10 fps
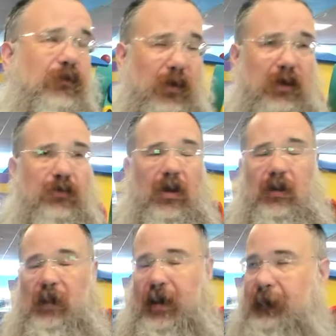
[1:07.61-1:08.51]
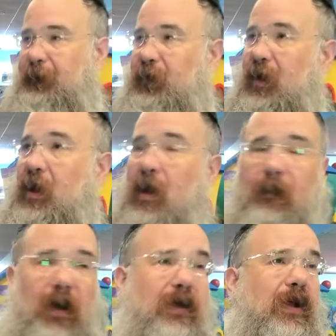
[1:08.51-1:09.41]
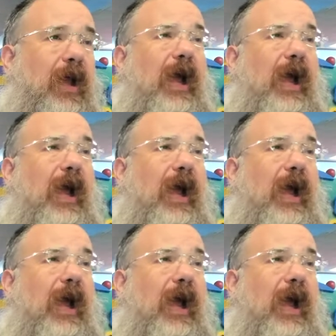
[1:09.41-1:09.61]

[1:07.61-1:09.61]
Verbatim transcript: We're going to talk about it. But